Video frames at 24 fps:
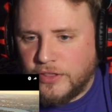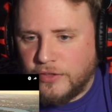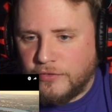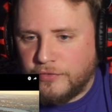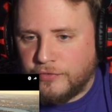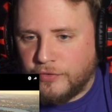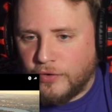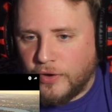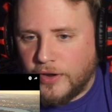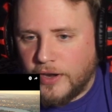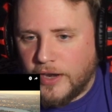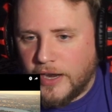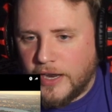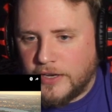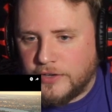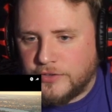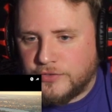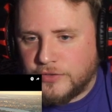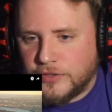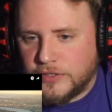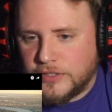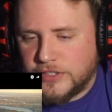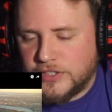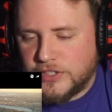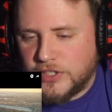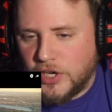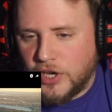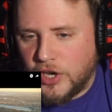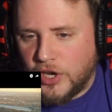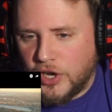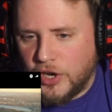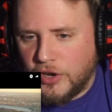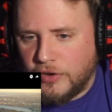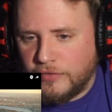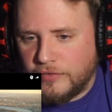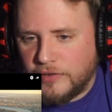the front entrance
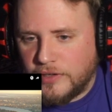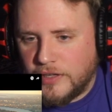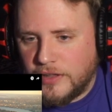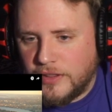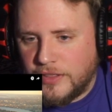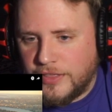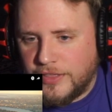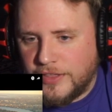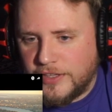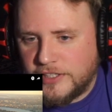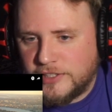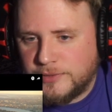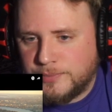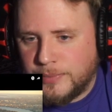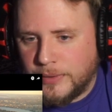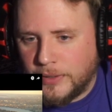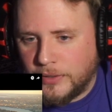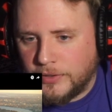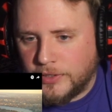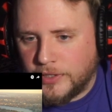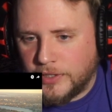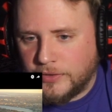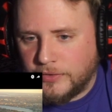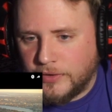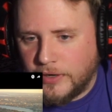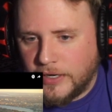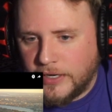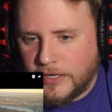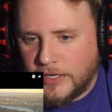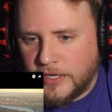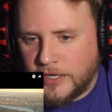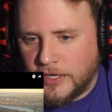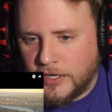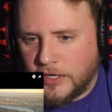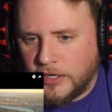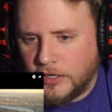of this building right
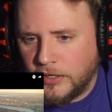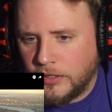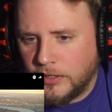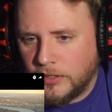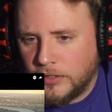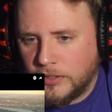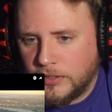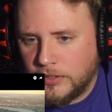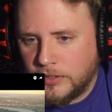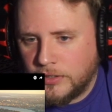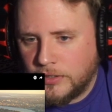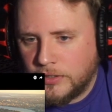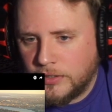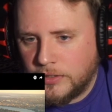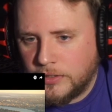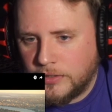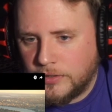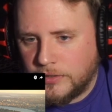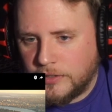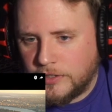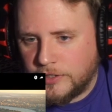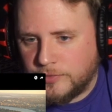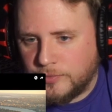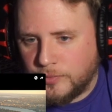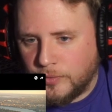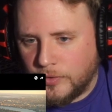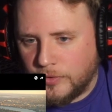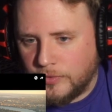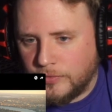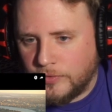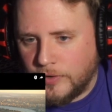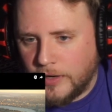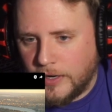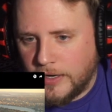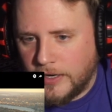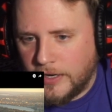here. This one
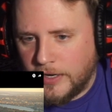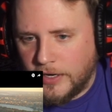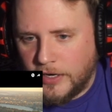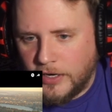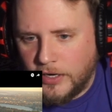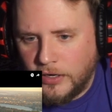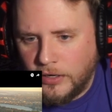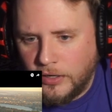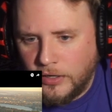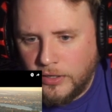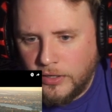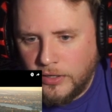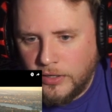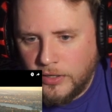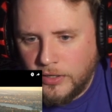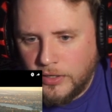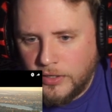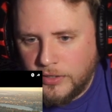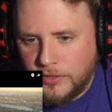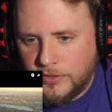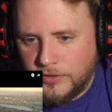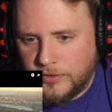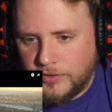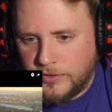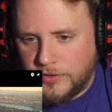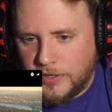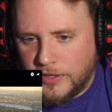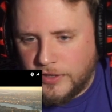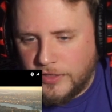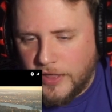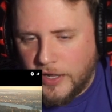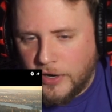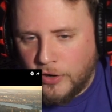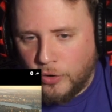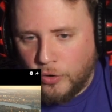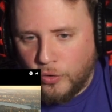right here. Did
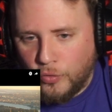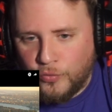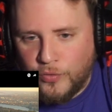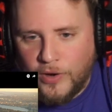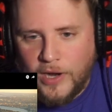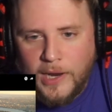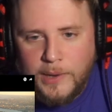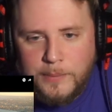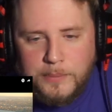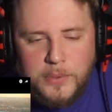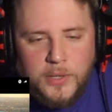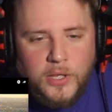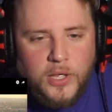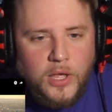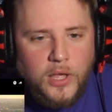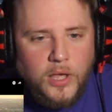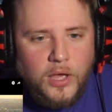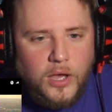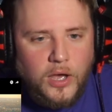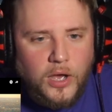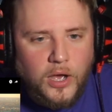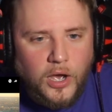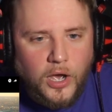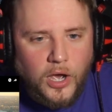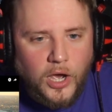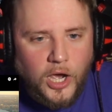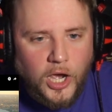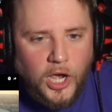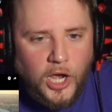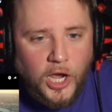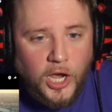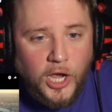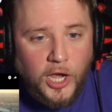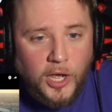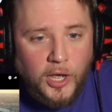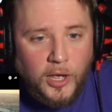that whole ramp.
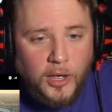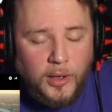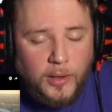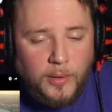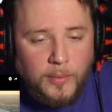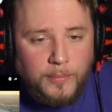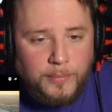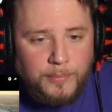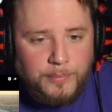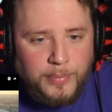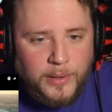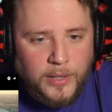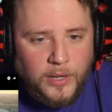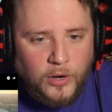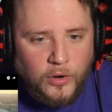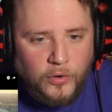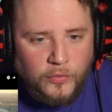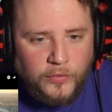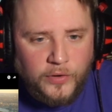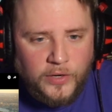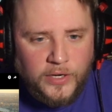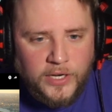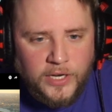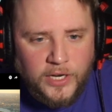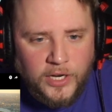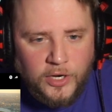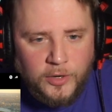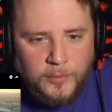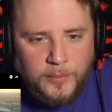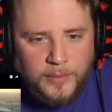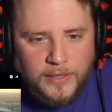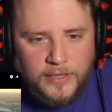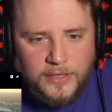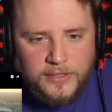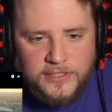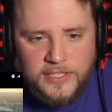Been over here
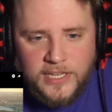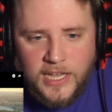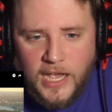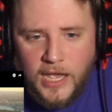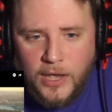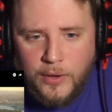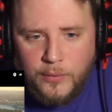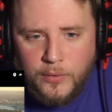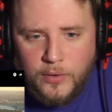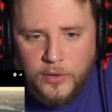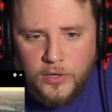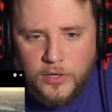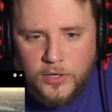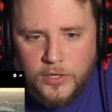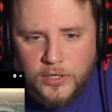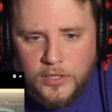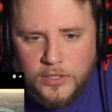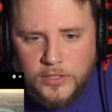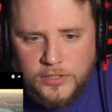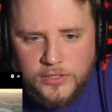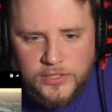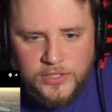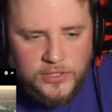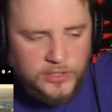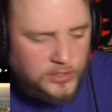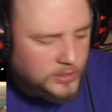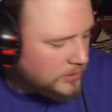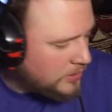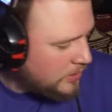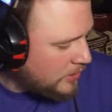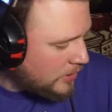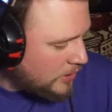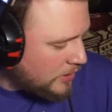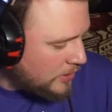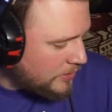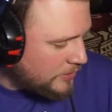by the towers.
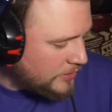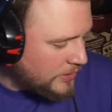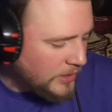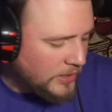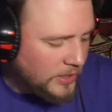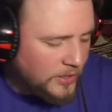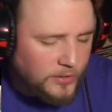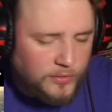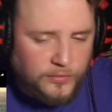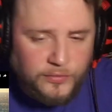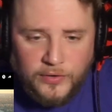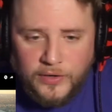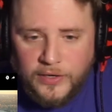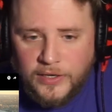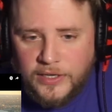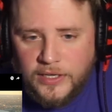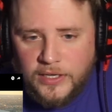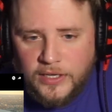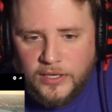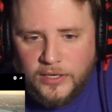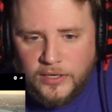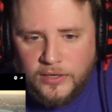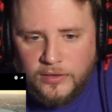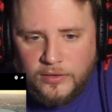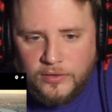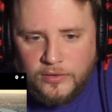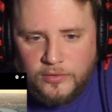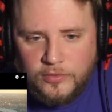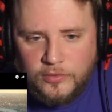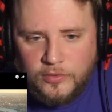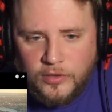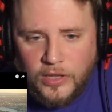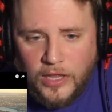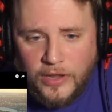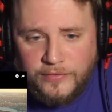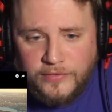Did a freaking
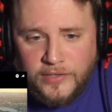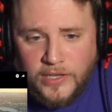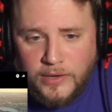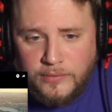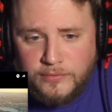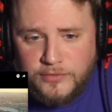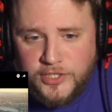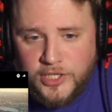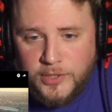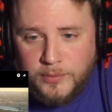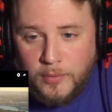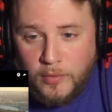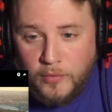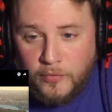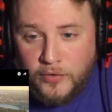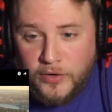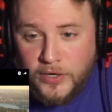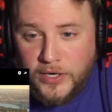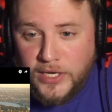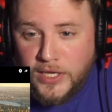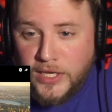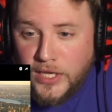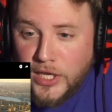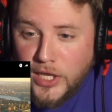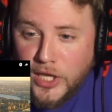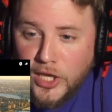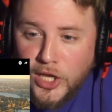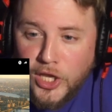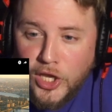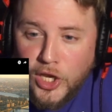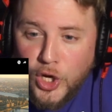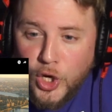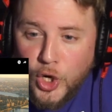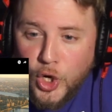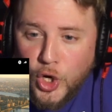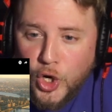Lifetime gym over
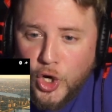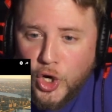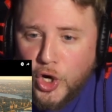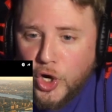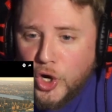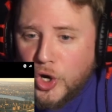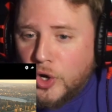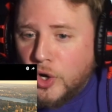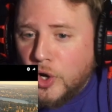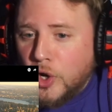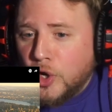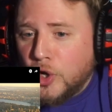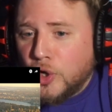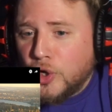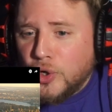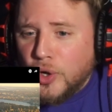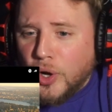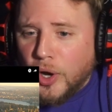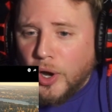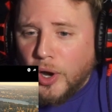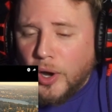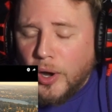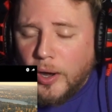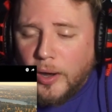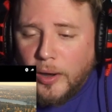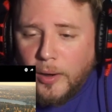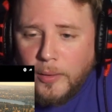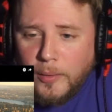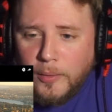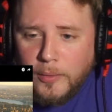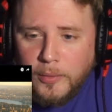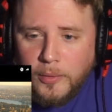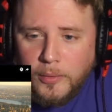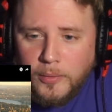here. A